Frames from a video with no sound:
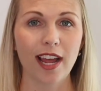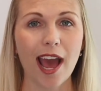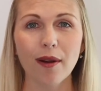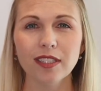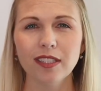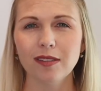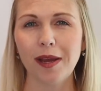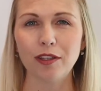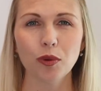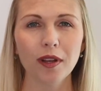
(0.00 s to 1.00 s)
Ours is
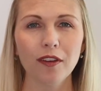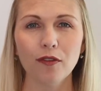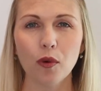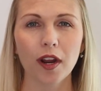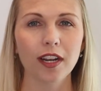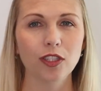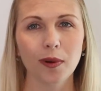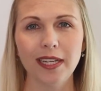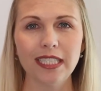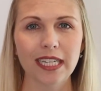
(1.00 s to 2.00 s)
about 24 to
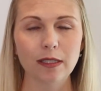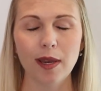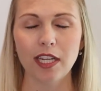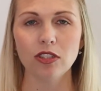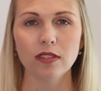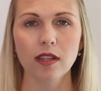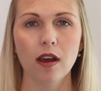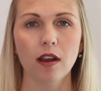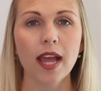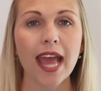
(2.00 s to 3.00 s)
26 pages
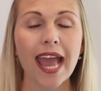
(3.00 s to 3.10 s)
long,